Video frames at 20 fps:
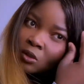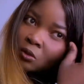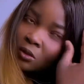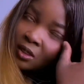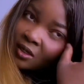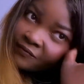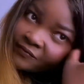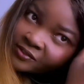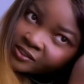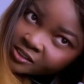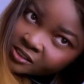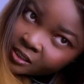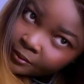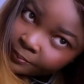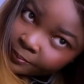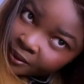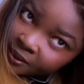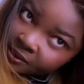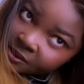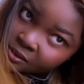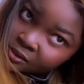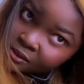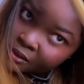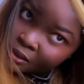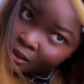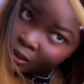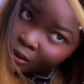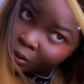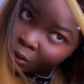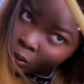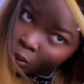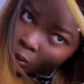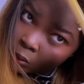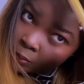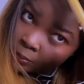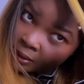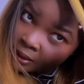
Lift it a bit and comb